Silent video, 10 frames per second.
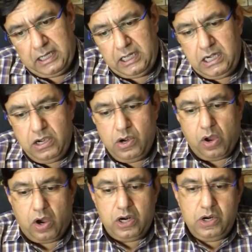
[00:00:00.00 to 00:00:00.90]
In
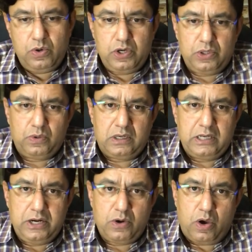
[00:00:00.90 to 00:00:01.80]
non-nodular,
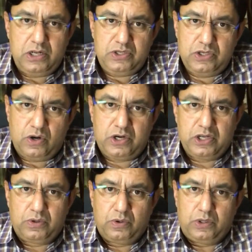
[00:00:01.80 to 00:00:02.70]
in
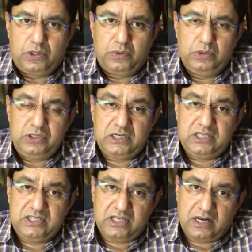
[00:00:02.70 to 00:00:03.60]
non-cirrhotic nodules, it
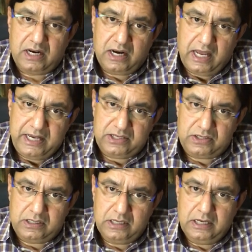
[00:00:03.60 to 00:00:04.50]
is
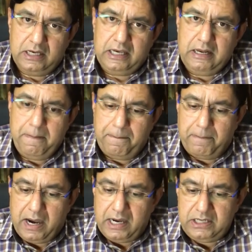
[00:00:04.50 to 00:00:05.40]
generalized. In
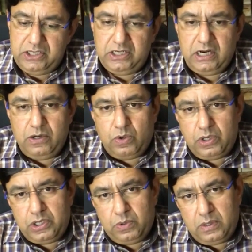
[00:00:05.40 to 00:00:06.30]
partial
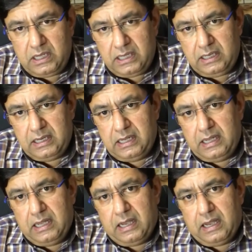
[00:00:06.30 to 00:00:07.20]
nodular
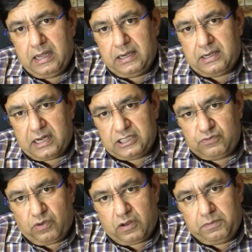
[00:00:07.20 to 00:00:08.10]

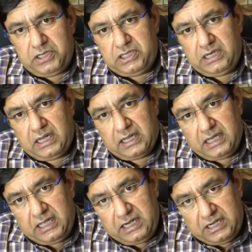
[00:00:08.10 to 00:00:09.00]
transformation,
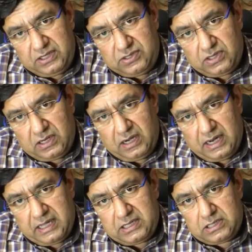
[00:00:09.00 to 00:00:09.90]
again it is
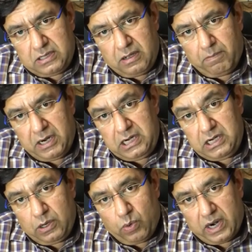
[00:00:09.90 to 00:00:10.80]
generalized,
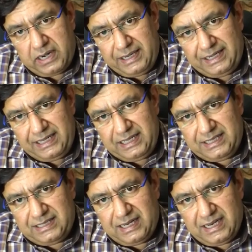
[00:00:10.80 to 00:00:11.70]
but quantity
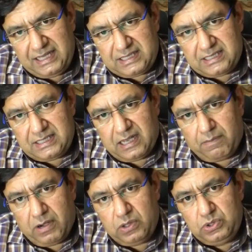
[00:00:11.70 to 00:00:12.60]
is less,
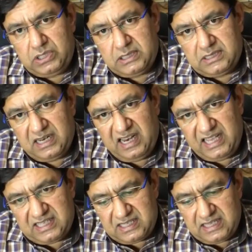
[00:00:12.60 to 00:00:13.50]
amount is
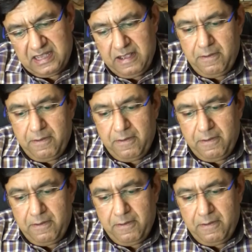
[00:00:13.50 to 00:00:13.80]
less.